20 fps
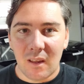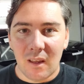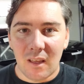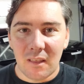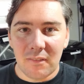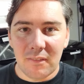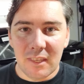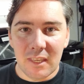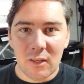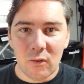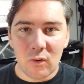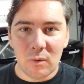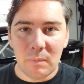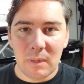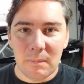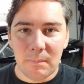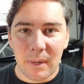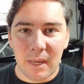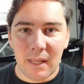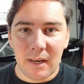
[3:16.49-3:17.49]
I think it would
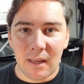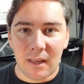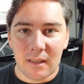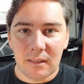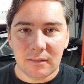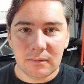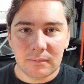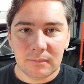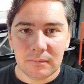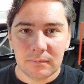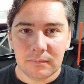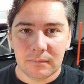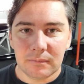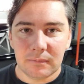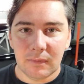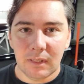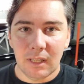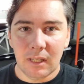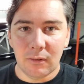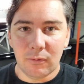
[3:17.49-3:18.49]
be better
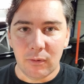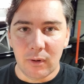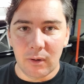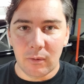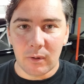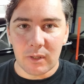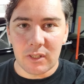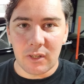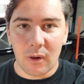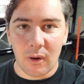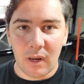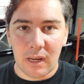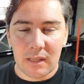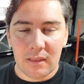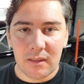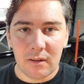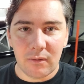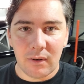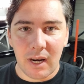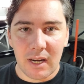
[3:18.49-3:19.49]
if we retired
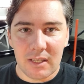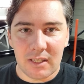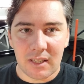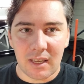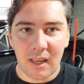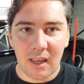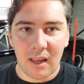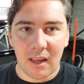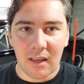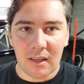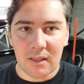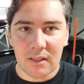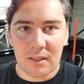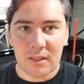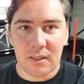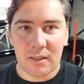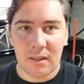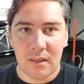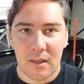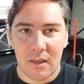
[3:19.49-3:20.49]
the race
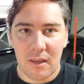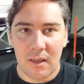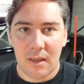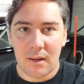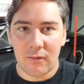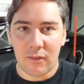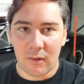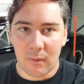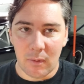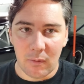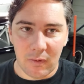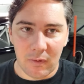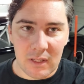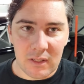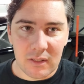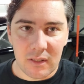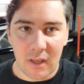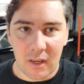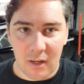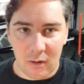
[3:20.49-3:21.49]
cars from
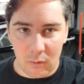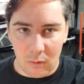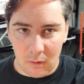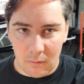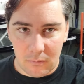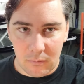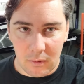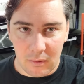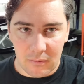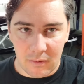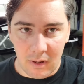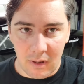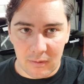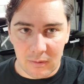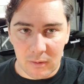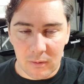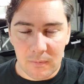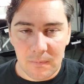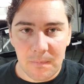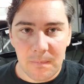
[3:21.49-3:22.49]
events like a
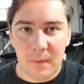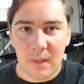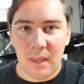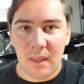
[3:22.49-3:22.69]
revival